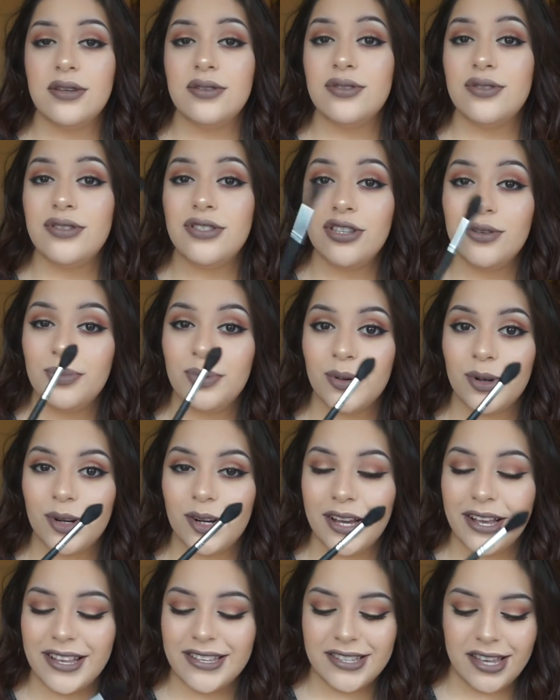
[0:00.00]
Super
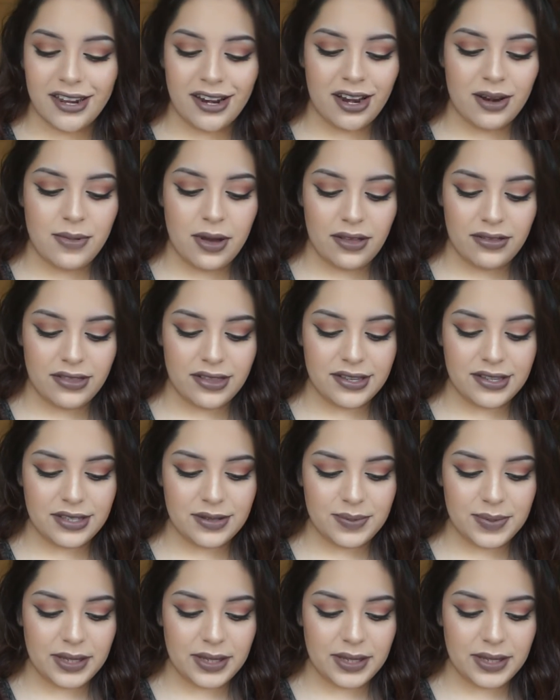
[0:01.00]
excited about this